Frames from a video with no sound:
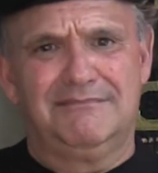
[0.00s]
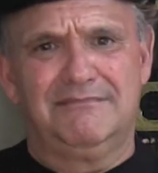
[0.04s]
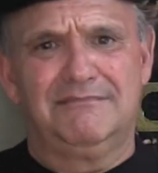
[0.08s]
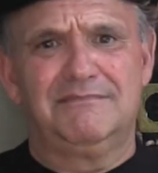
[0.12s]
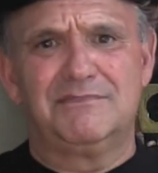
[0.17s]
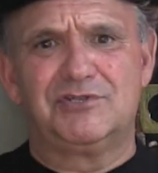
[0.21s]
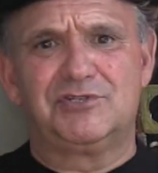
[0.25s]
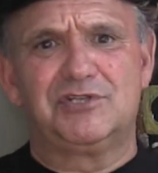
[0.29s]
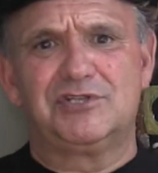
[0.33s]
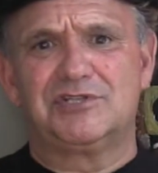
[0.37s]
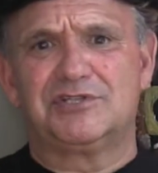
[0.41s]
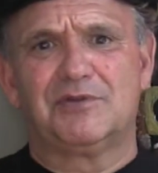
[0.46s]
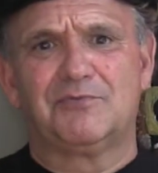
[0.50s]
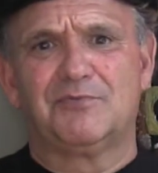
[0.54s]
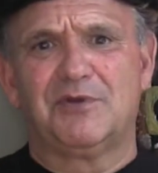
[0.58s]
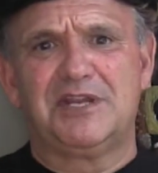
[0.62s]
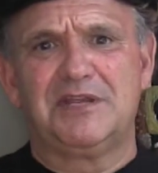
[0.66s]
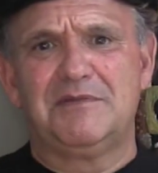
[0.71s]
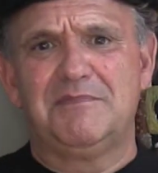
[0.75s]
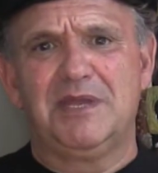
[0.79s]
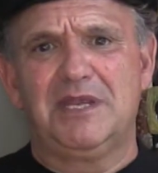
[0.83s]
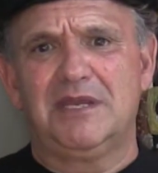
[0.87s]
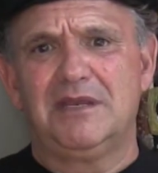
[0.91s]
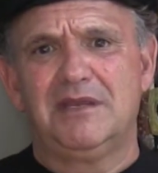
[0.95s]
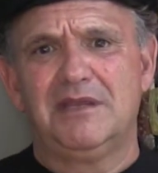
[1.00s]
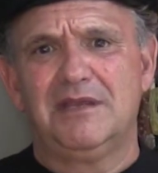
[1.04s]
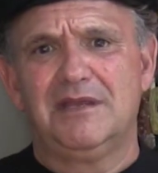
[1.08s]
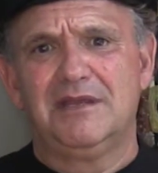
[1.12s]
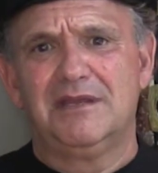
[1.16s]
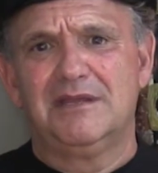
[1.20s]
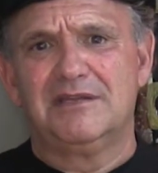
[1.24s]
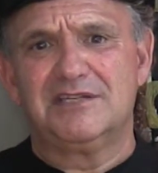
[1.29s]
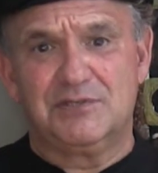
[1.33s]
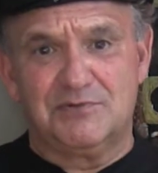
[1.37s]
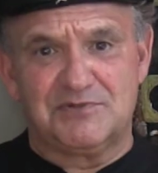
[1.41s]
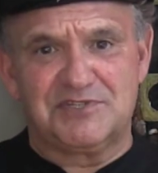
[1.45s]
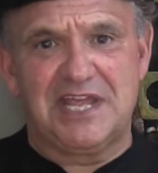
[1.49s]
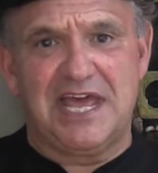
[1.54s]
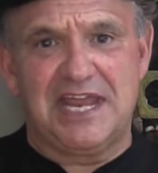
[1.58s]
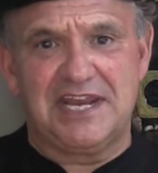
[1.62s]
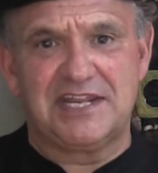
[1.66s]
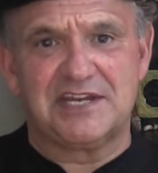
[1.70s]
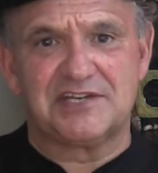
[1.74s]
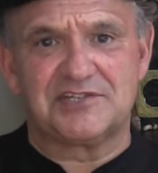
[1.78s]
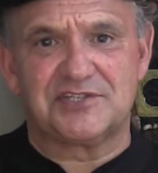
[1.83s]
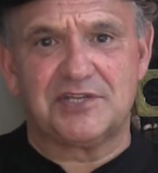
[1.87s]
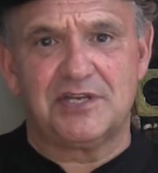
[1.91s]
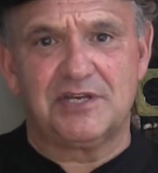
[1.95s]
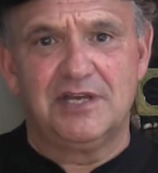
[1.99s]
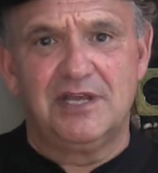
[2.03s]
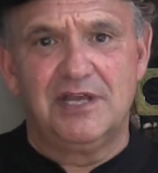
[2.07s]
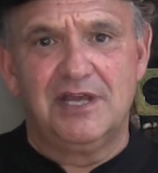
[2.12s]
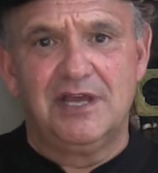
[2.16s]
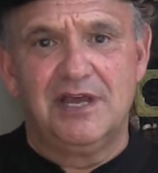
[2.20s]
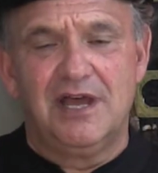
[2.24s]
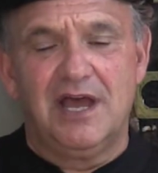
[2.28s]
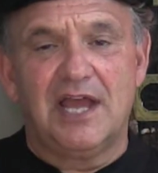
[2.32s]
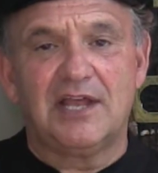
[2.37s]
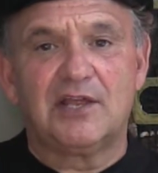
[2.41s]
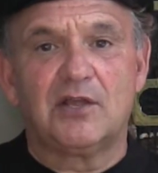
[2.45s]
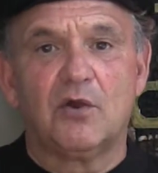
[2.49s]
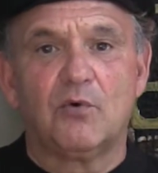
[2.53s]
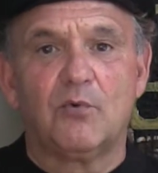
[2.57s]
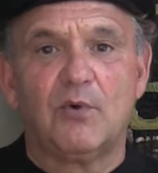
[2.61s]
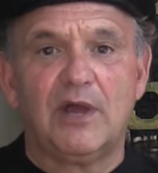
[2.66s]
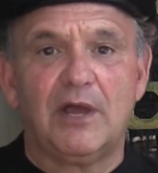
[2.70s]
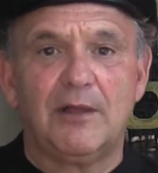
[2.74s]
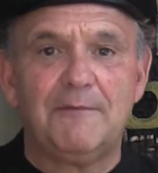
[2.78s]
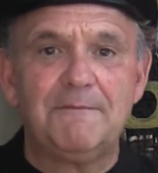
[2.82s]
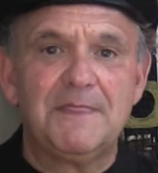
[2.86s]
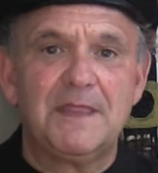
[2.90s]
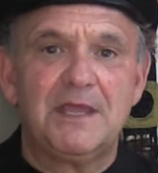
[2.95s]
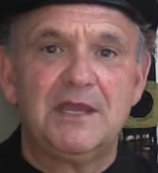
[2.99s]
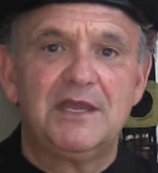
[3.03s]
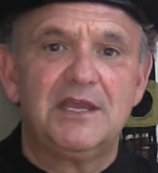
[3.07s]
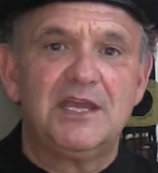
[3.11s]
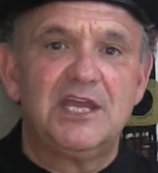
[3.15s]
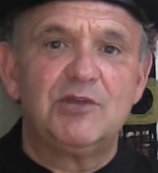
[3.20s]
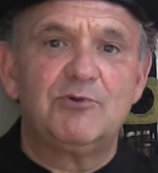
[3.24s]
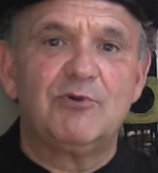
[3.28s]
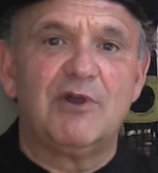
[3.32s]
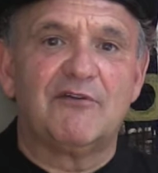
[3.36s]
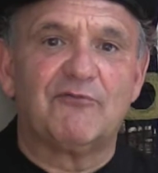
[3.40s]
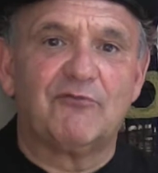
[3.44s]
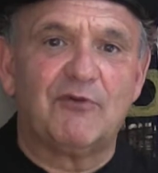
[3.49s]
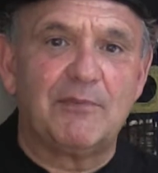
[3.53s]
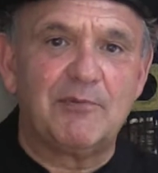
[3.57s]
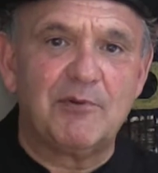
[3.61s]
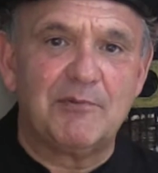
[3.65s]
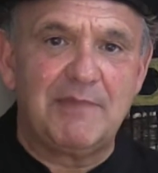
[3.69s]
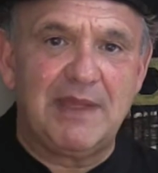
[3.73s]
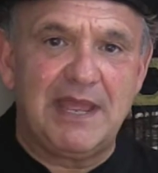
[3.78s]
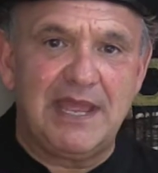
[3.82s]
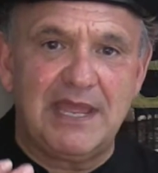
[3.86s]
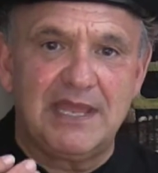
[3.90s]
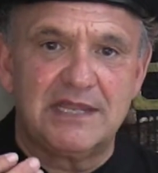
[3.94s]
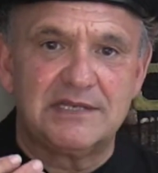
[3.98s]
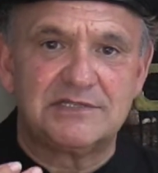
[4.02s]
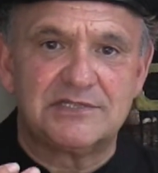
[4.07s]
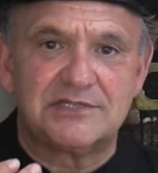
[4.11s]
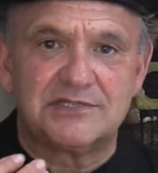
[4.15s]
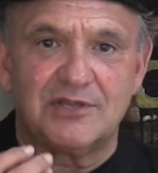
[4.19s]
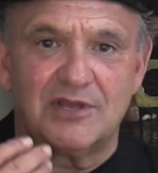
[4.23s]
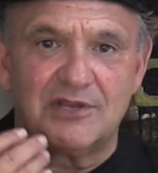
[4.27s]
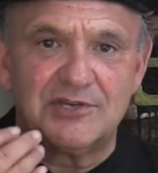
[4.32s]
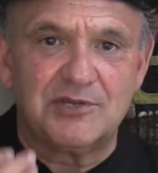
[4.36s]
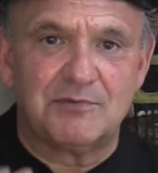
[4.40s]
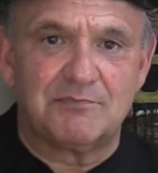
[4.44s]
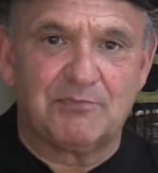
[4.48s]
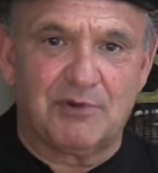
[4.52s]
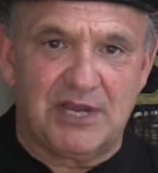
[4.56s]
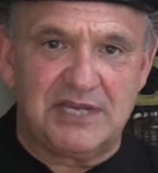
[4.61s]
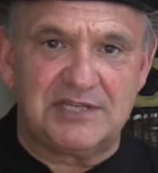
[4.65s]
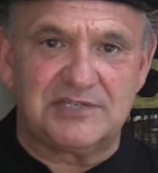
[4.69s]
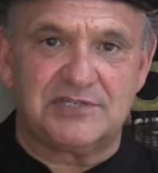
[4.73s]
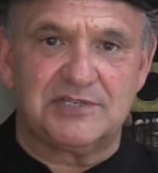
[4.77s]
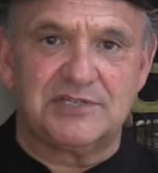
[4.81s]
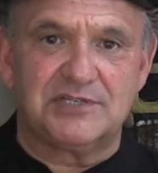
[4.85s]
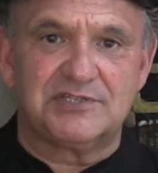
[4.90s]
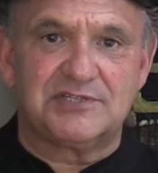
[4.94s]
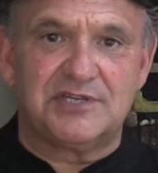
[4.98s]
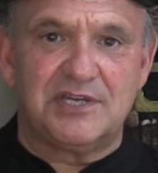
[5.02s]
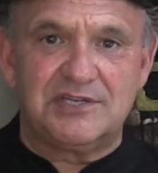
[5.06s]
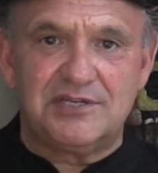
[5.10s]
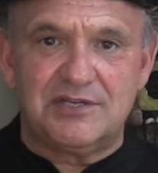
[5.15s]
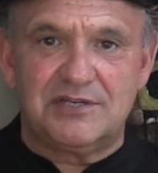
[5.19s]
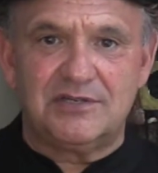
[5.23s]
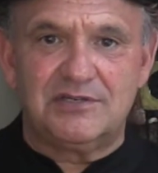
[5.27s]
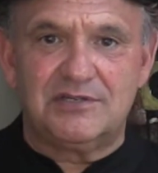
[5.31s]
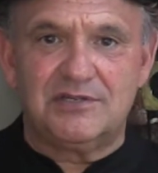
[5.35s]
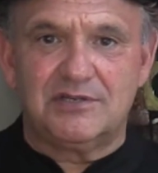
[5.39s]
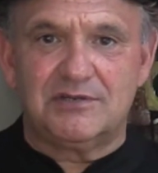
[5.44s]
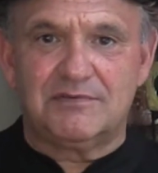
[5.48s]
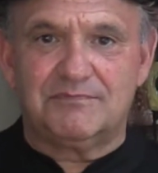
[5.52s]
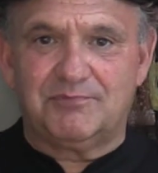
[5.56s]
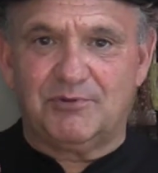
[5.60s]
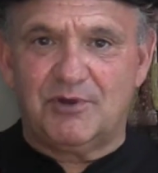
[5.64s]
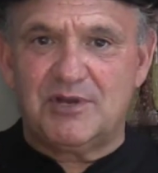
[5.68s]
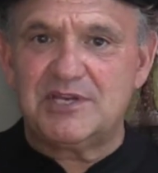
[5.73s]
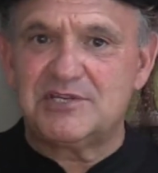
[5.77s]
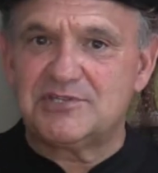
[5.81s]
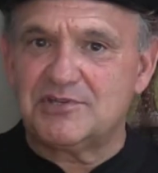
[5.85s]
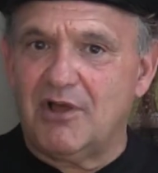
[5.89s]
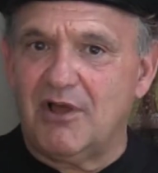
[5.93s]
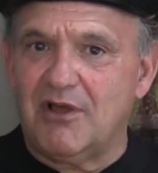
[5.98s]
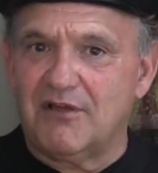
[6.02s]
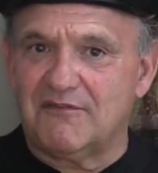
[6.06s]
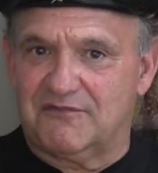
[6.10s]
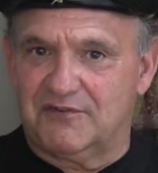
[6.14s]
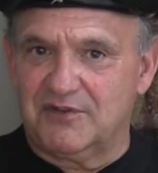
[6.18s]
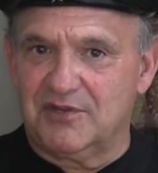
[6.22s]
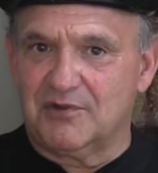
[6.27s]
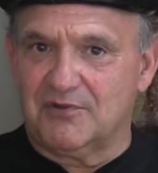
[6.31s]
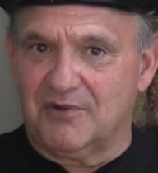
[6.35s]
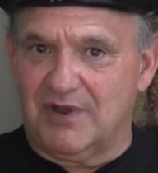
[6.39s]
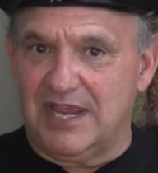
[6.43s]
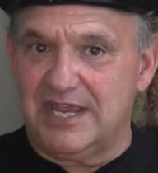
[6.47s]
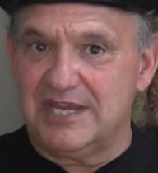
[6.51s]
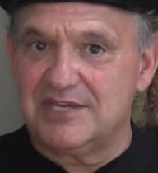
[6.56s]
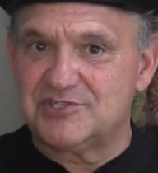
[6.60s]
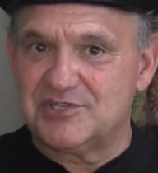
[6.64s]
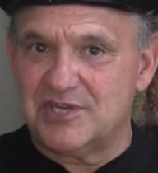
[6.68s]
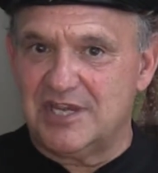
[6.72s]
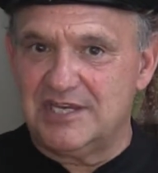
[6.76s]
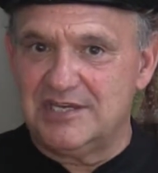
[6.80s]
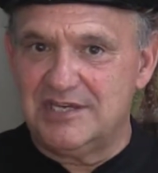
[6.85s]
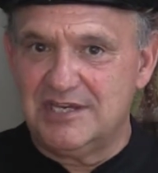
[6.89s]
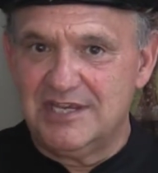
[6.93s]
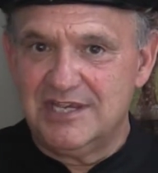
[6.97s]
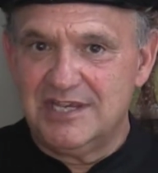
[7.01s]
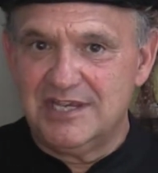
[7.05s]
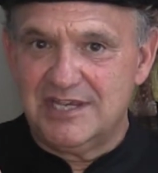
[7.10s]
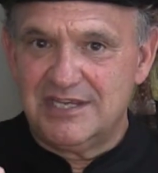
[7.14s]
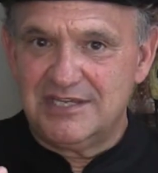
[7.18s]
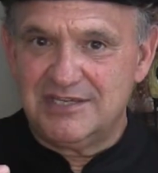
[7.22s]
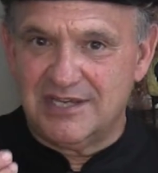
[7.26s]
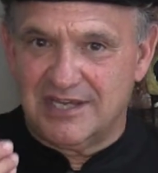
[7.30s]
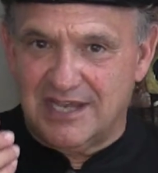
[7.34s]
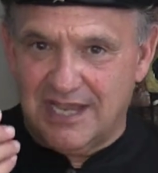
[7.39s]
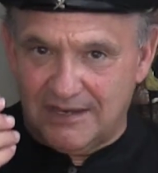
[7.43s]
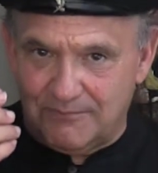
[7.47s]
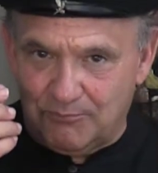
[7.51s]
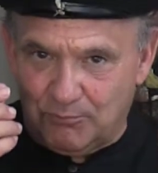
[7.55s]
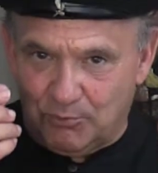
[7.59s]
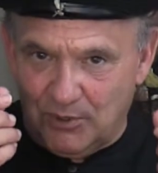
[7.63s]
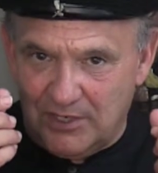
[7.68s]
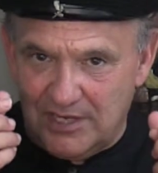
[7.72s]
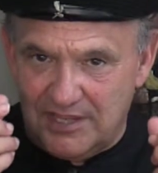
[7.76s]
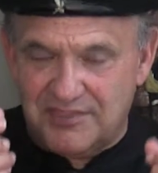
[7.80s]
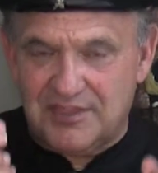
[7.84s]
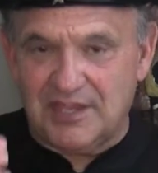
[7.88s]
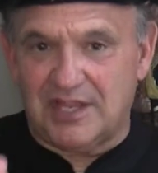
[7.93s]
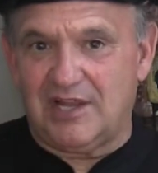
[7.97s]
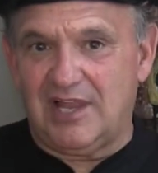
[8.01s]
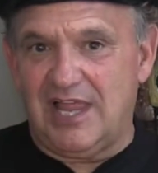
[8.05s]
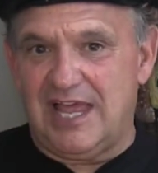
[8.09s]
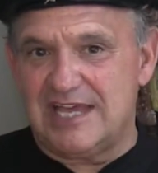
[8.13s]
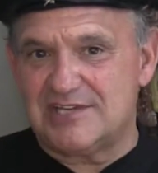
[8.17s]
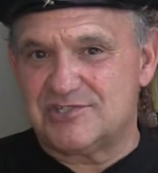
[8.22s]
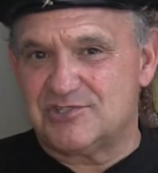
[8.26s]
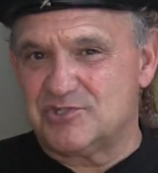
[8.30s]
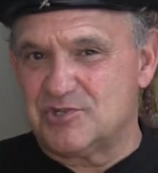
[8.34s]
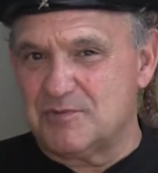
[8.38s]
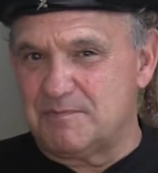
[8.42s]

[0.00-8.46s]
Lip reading: And she said, what do you mean? She was that innocent. I go, well, you have rubber bands on your braces, and you're pretty tall for your age, and you got pretty thick glasses.